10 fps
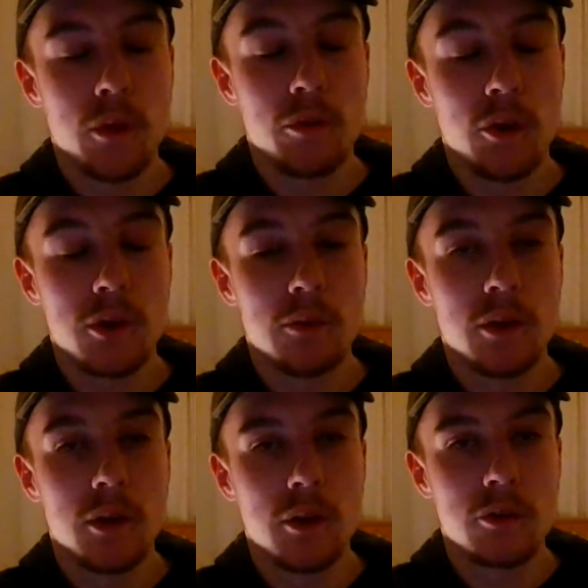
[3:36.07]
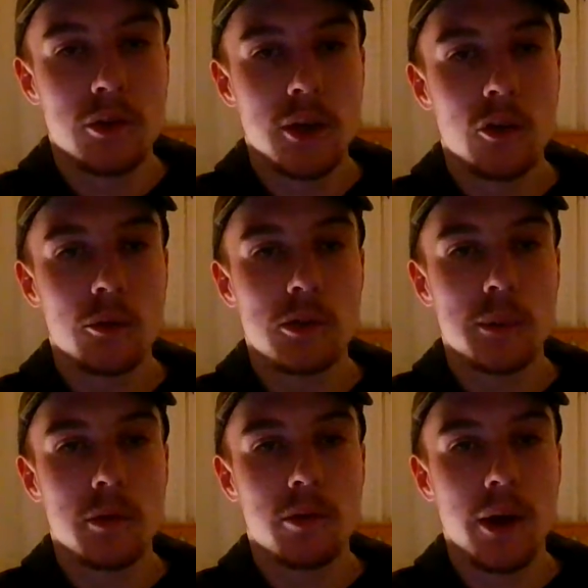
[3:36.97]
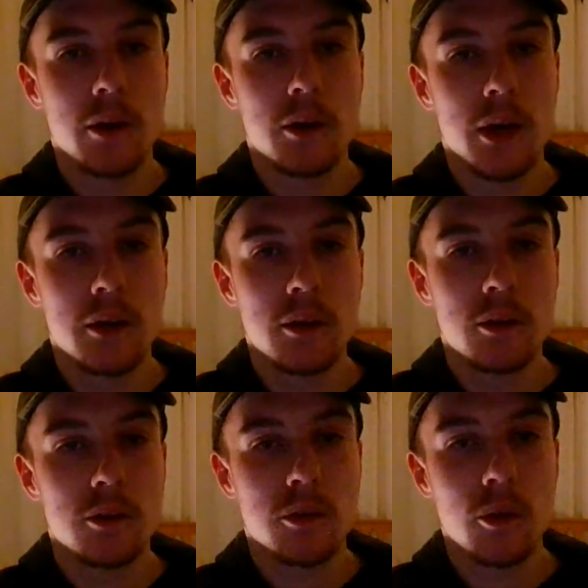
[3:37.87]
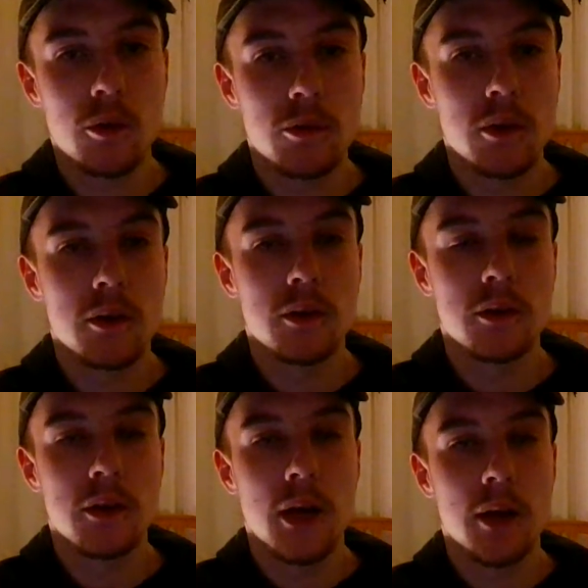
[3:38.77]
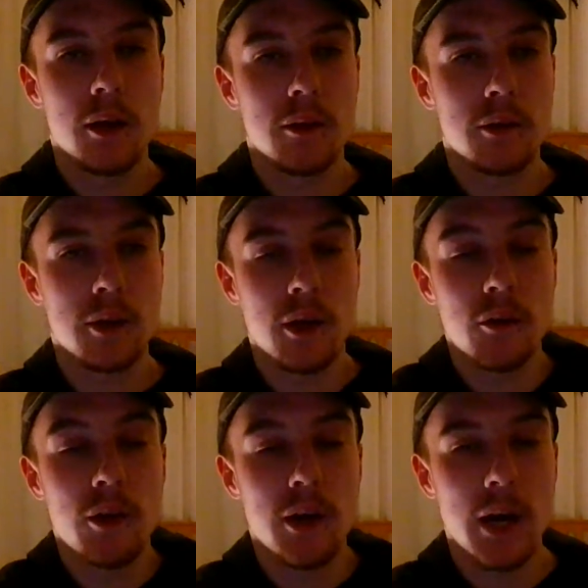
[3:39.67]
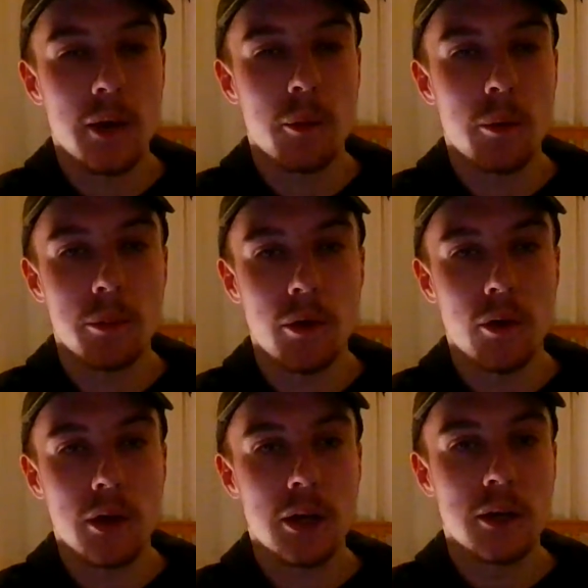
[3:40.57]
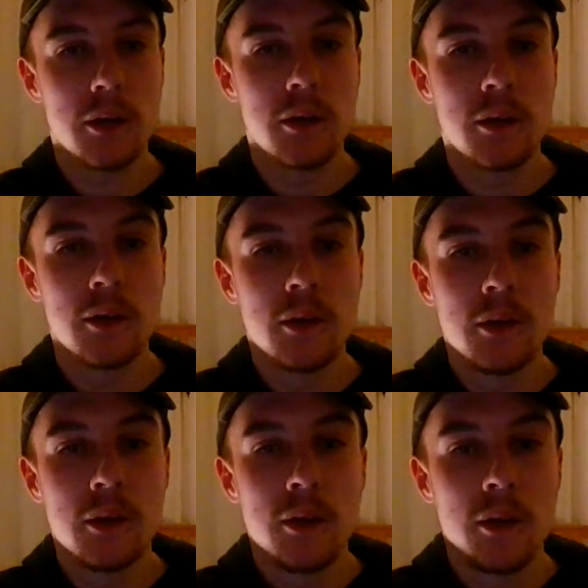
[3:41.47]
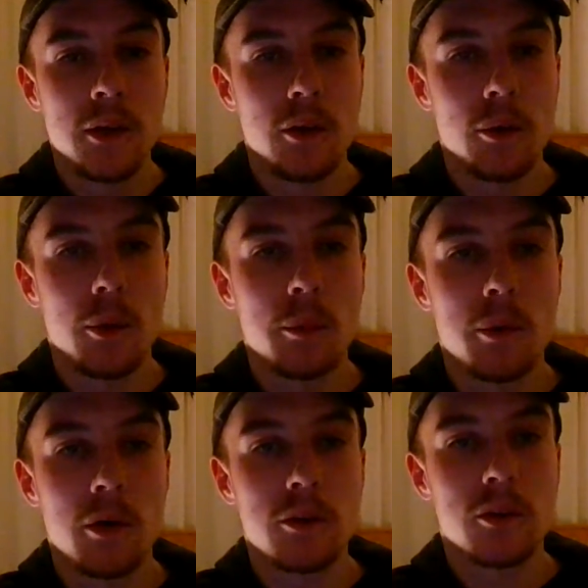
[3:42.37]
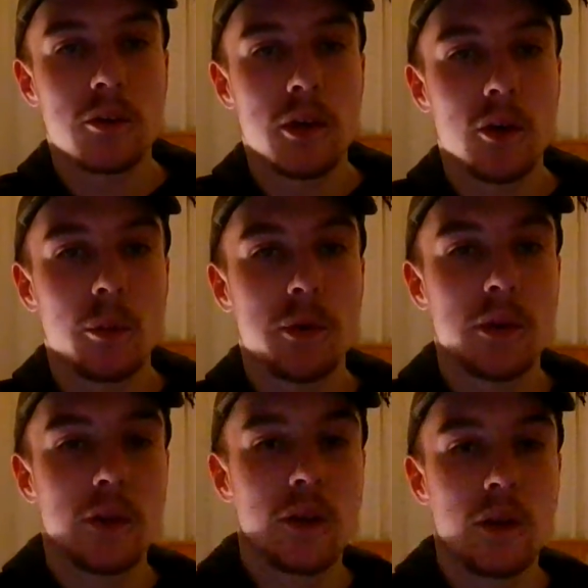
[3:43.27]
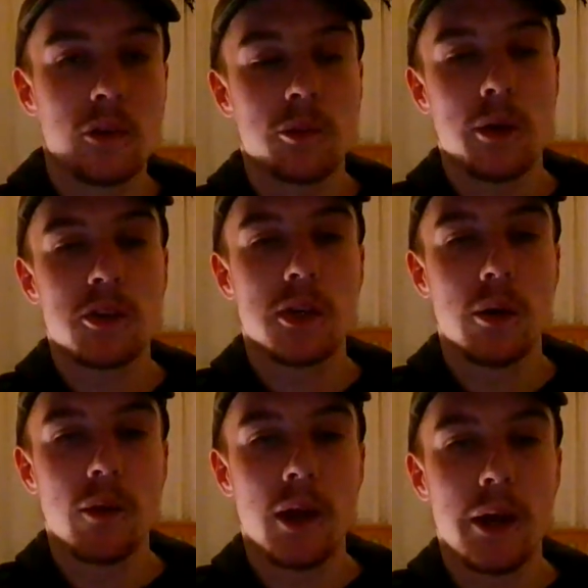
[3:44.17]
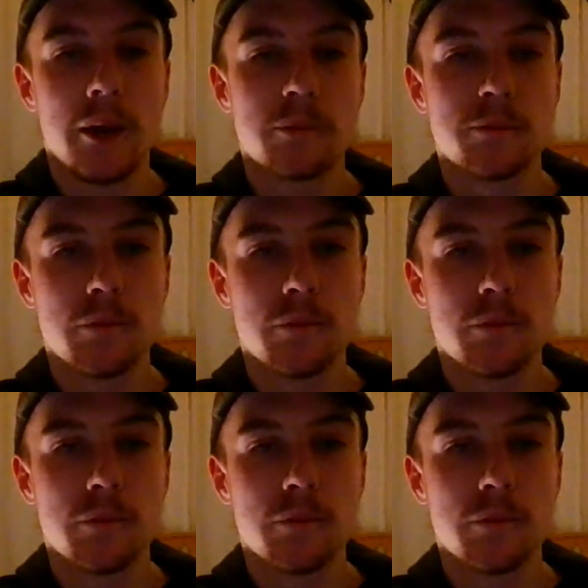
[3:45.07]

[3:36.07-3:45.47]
first ever Australian Open semi final. Can you just go for? Can you red line one ball? Can you, you know, one ball just sit up and you just smash it down the line?